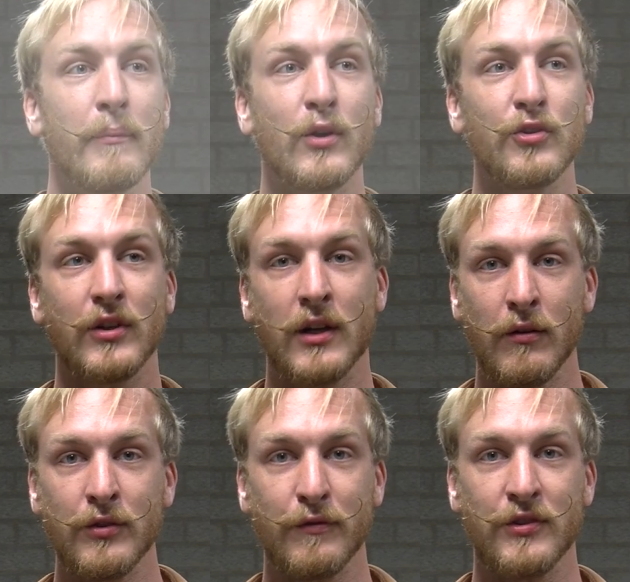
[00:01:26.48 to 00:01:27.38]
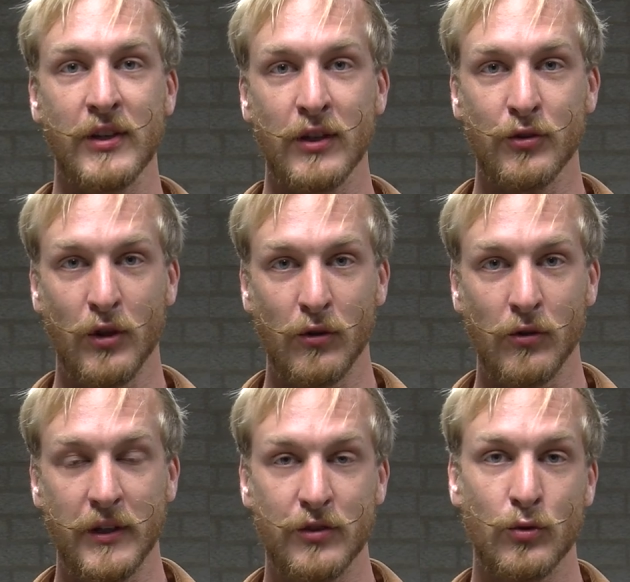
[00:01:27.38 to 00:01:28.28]
because the current of a single
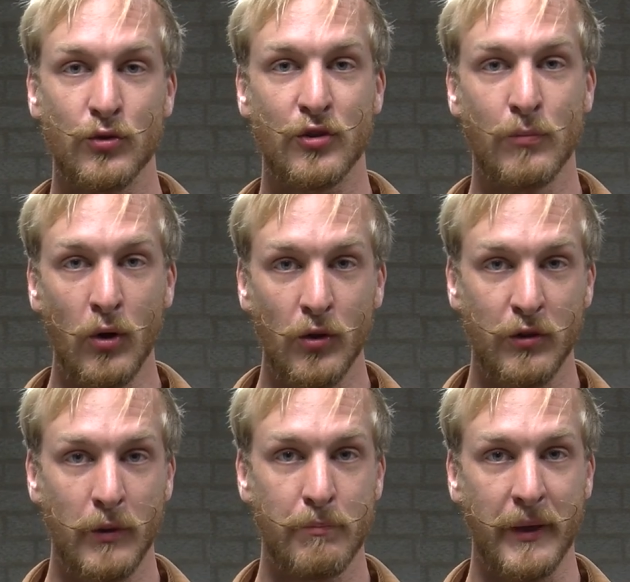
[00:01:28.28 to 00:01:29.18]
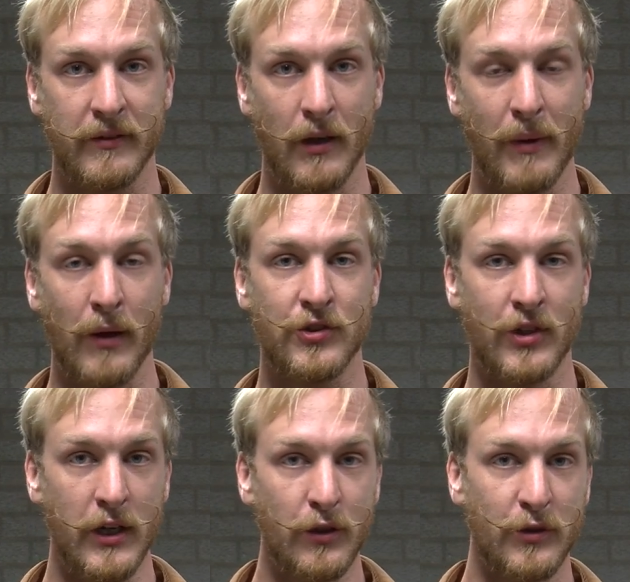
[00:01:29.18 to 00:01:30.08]
neuron is too small to be picked up
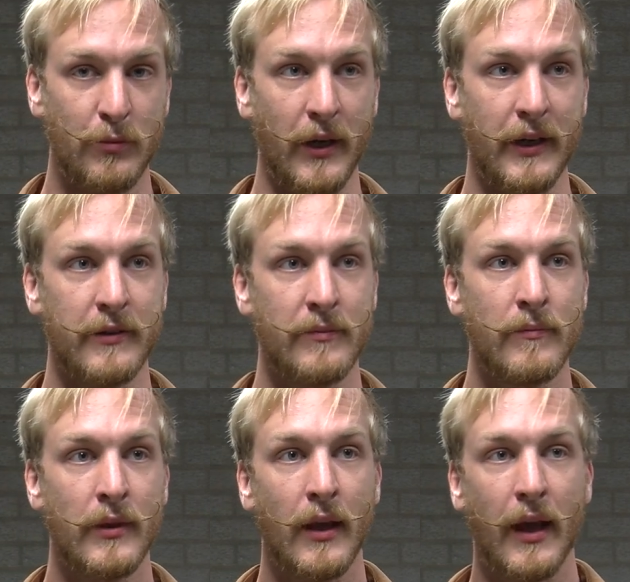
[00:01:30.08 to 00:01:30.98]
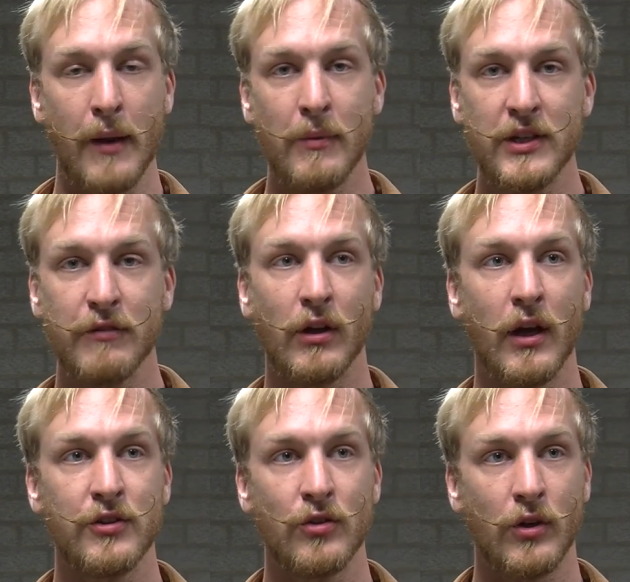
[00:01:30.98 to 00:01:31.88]
outside of the brain, MEG
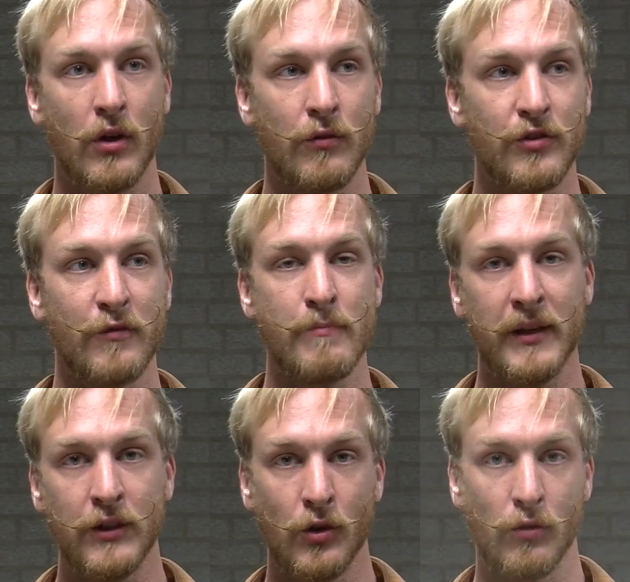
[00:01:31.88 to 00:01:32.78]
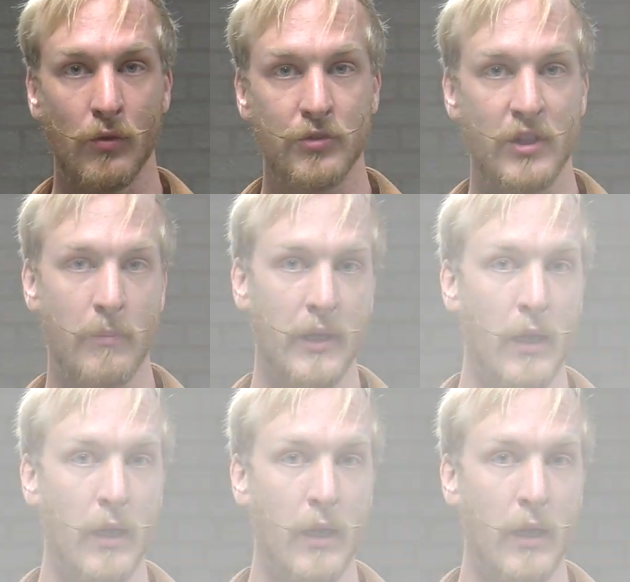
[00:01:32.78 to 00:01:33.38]
relies on the currents of many neurons summing